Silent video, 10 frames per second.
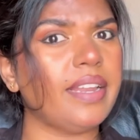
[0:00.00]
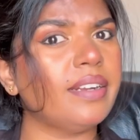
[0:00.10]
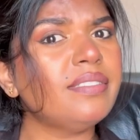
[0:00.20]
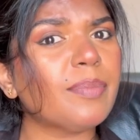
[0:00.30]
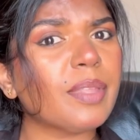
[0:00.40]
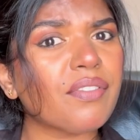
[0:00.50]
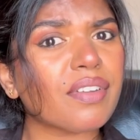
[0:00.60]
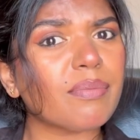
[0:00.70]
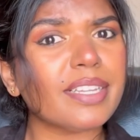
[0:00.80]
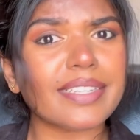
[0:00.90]
learn something
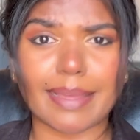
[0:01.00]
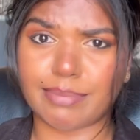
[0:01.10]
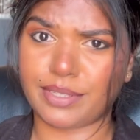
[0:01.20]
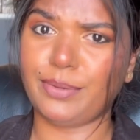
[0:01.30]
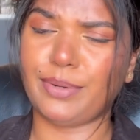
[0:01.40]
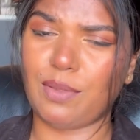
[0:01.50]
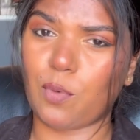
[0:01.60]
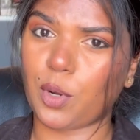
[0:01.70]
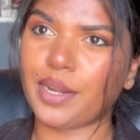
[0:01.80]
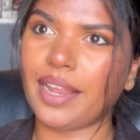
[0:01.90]
from it? Absolutely.
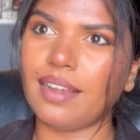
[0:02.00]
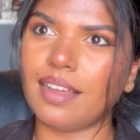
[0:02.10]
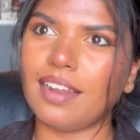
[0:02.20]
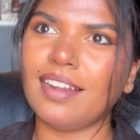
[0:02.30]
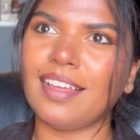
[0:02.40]
What did I learn?